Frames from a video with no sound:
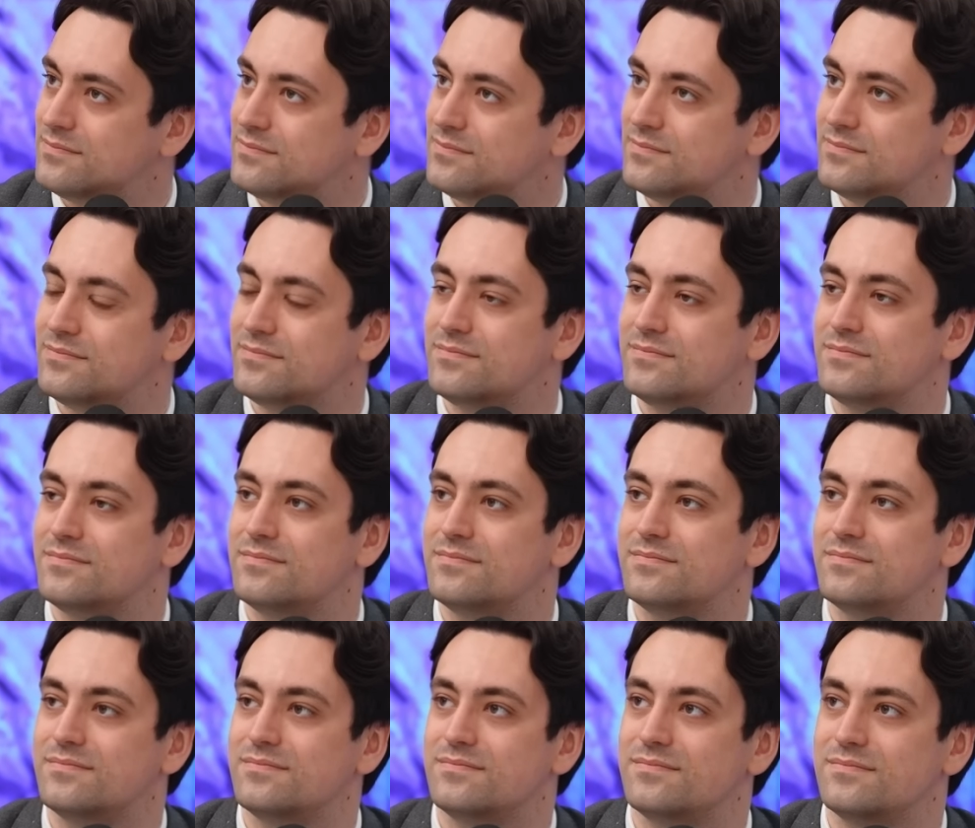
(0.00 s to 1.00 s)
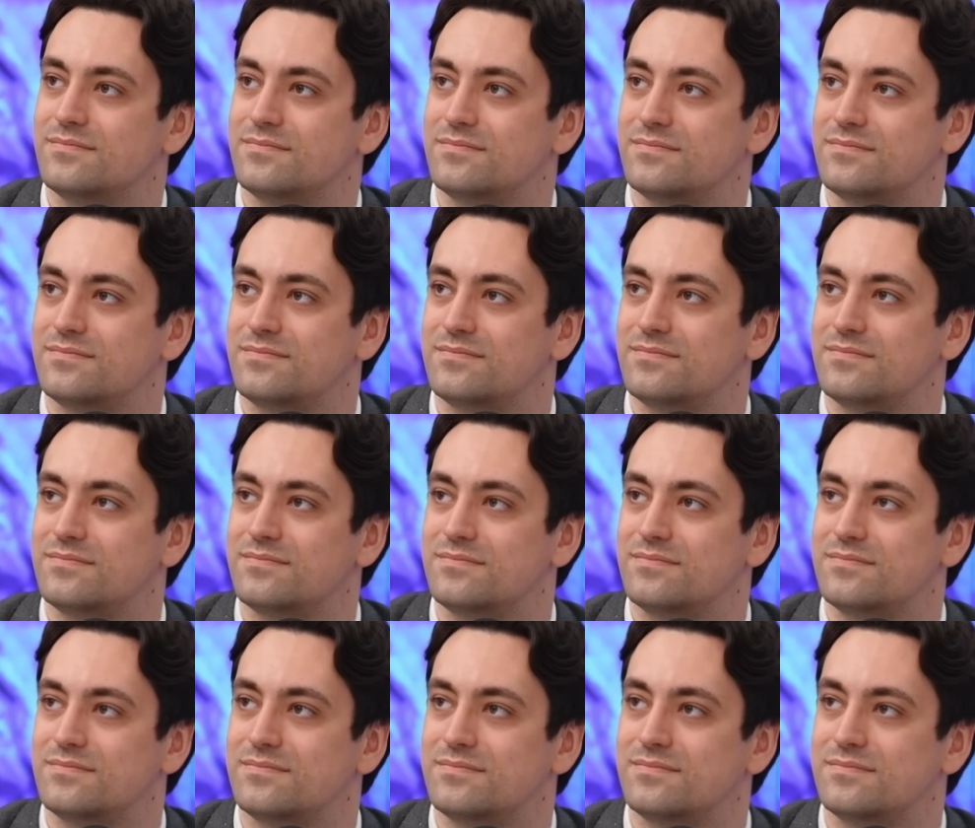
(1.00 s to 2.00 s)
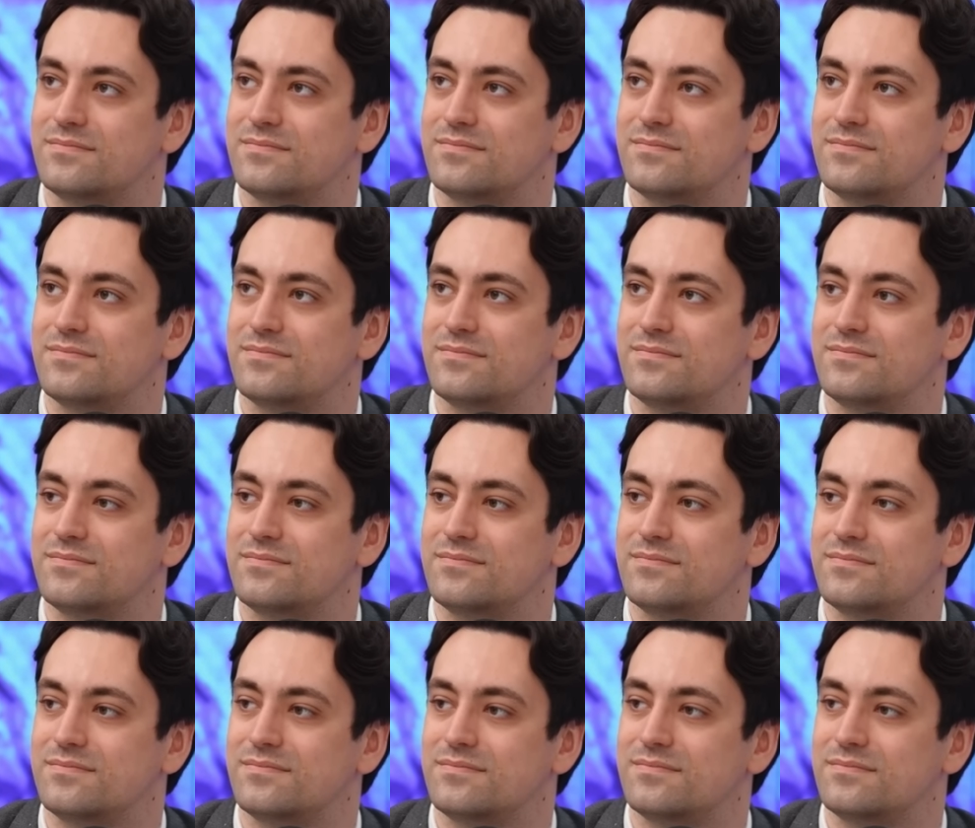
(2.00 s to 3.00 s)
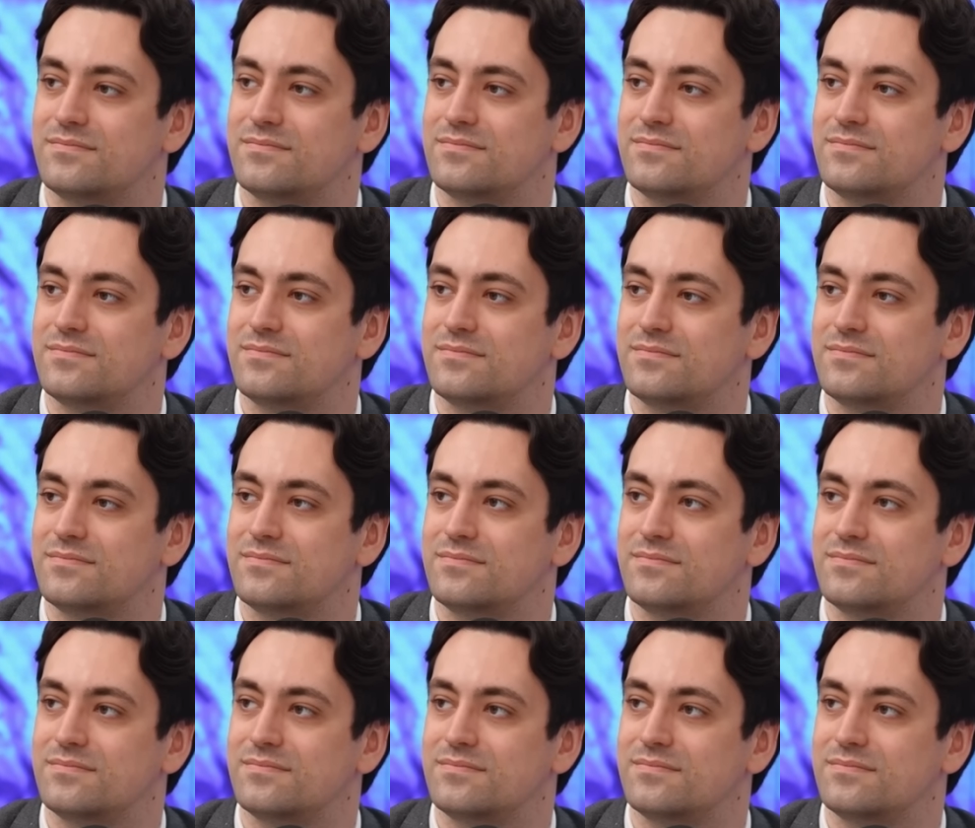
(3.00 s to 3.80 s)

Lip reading: (not speaking)